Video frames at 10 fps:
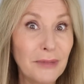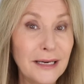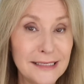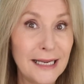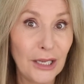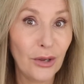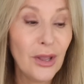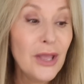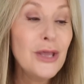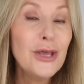going to tell you,
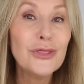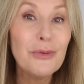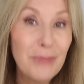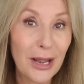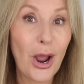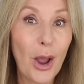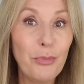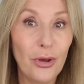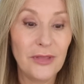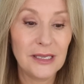the minute I
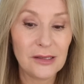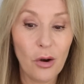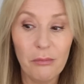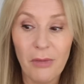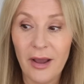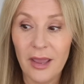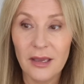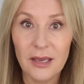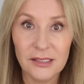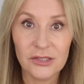put this on my
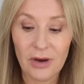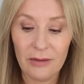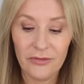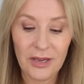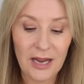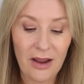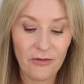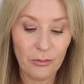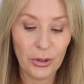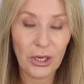Instagram feed,
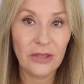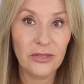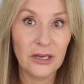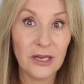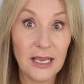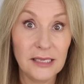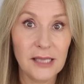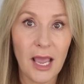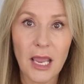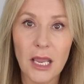everybody that is
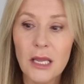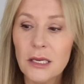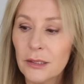an